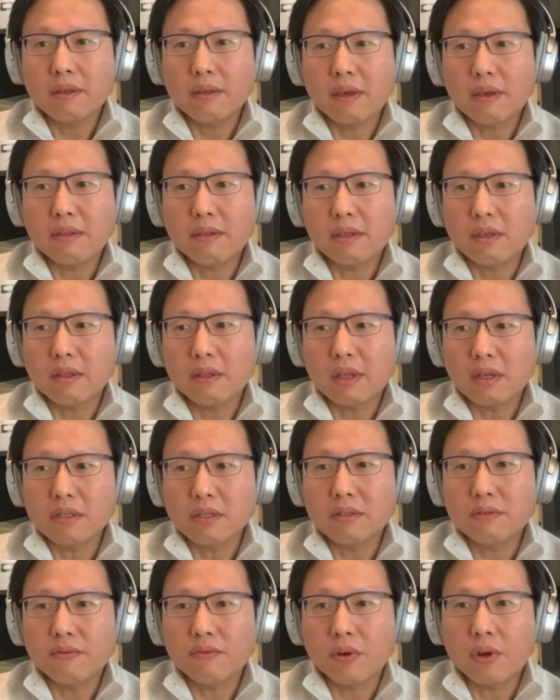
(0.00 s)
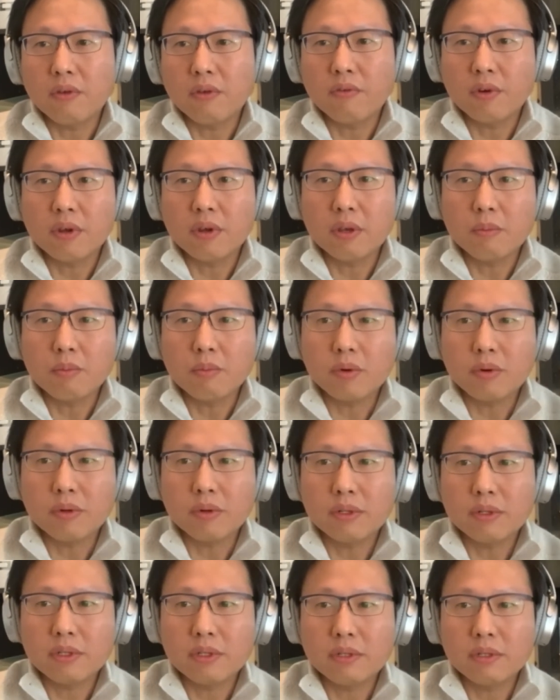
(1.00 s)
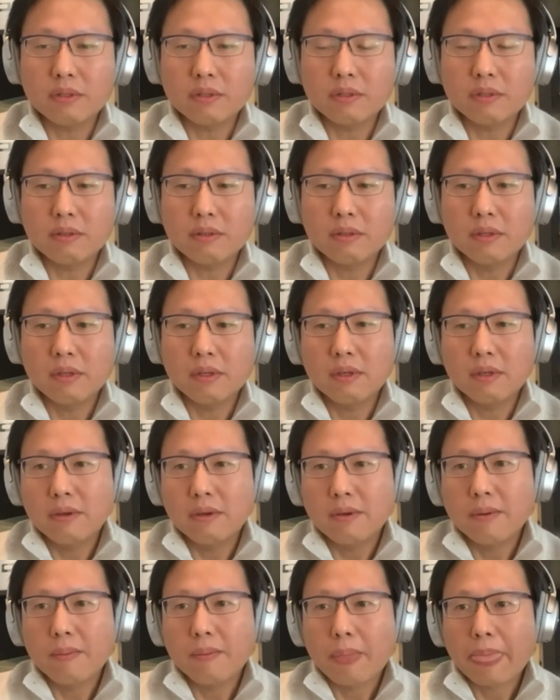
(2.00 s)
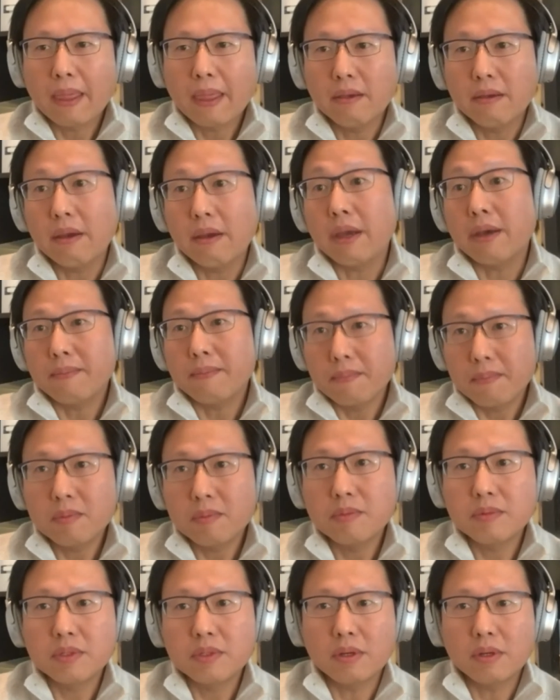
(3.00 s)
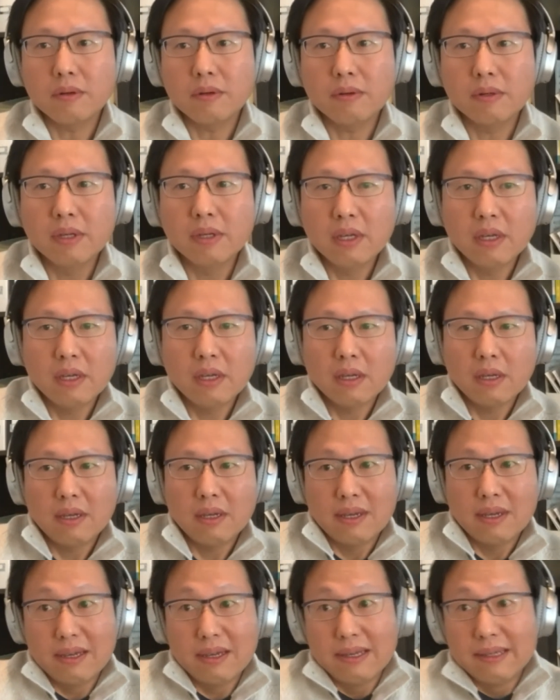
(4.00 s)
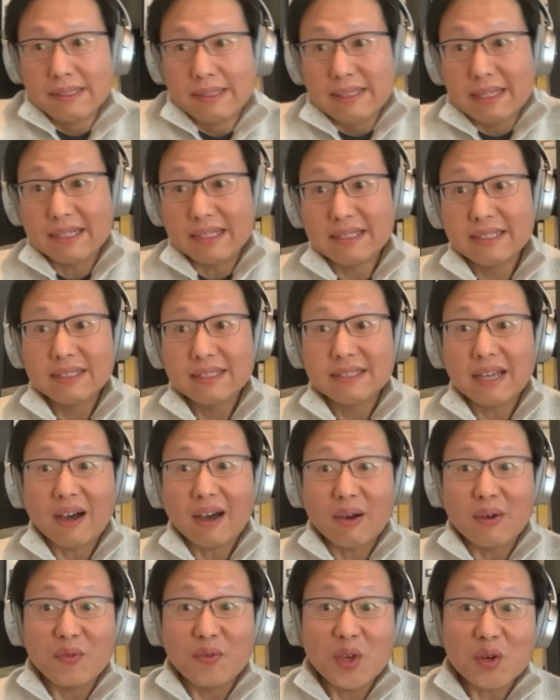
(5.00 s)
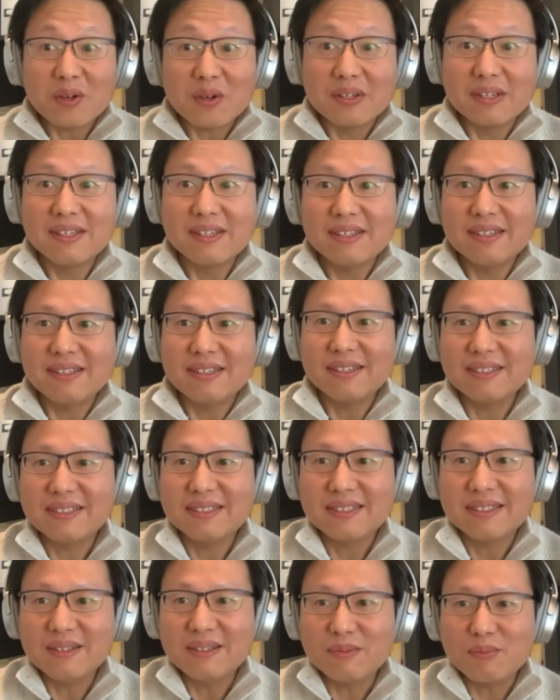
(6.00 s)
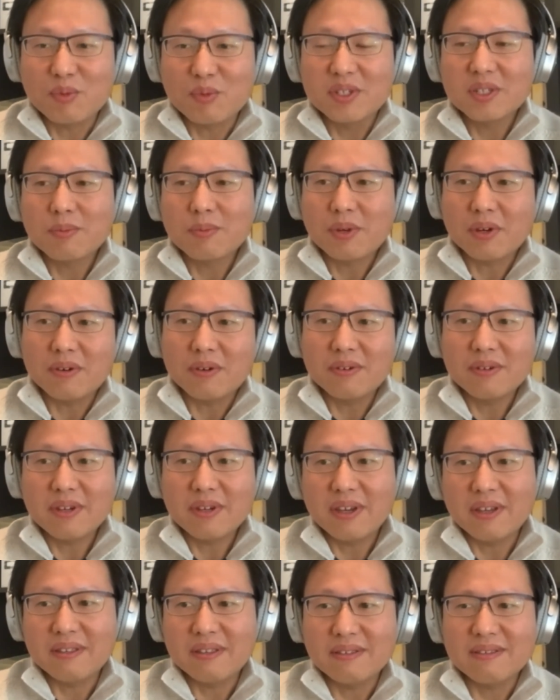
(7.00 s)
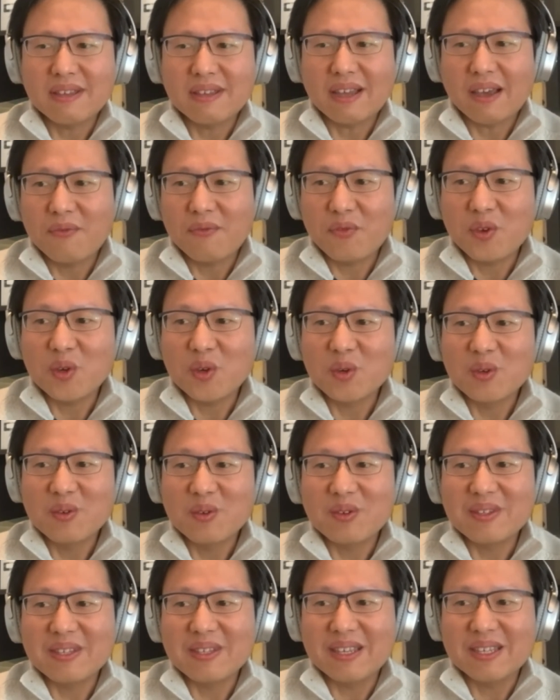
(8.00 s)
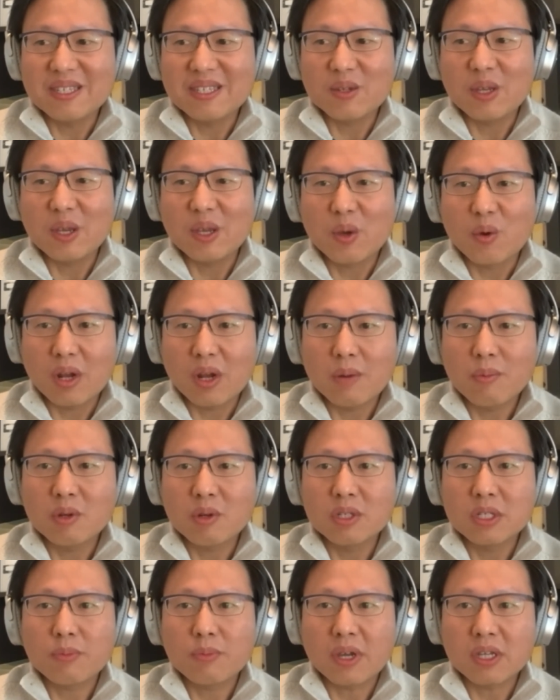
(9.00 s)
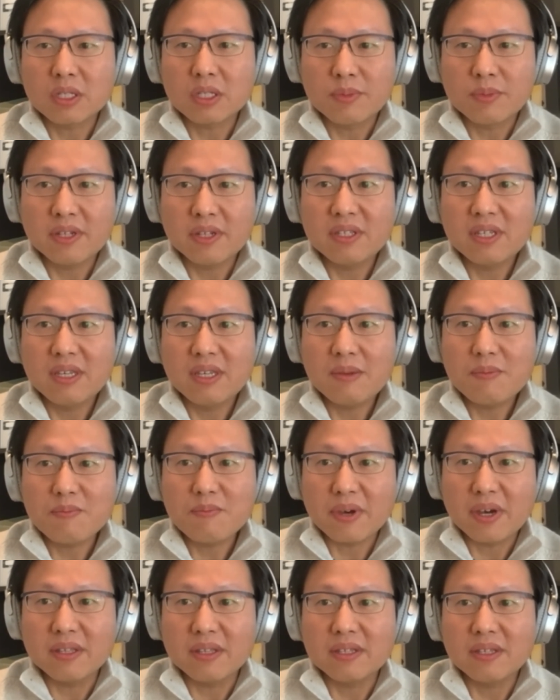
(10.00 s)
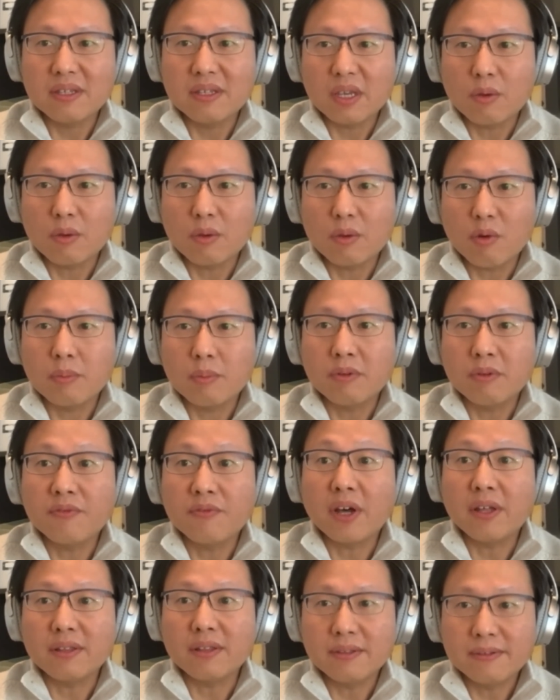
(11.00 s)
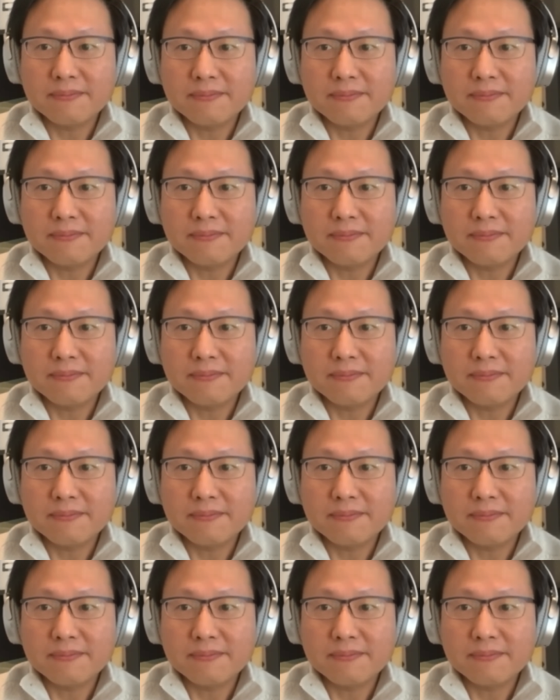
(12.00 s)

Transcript: I think that's very, very important. Yeah. So that's how I feel as a principal. And I feel it's incredible responsibility, but incredible fun.